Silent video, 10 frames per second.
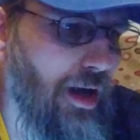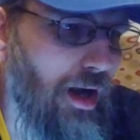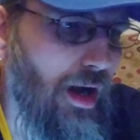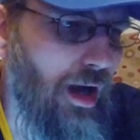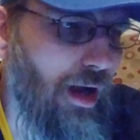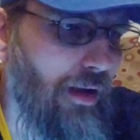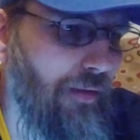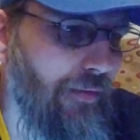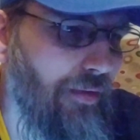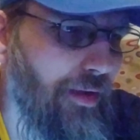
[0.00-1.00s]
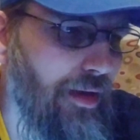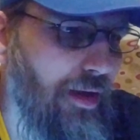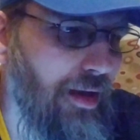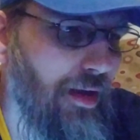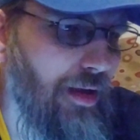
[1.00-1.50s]
Uh,
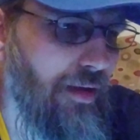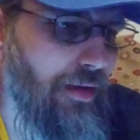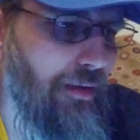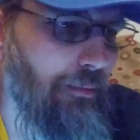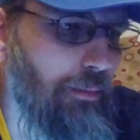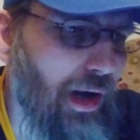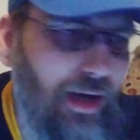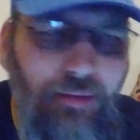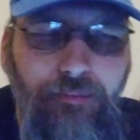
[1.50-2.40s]
but